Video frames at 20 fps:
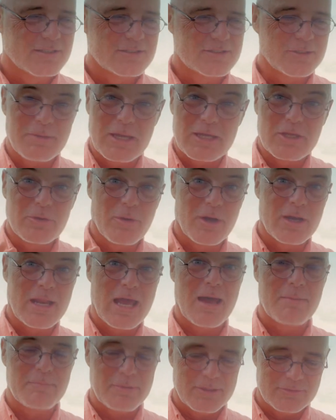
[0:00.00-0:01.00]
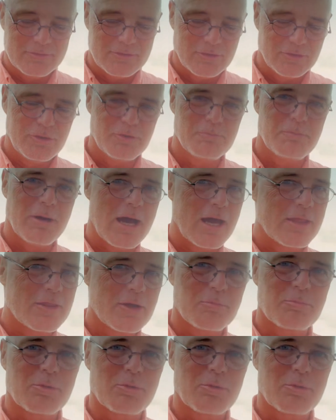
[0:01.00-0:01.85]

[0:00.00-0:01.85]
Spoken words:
To make you unhappy until you buy their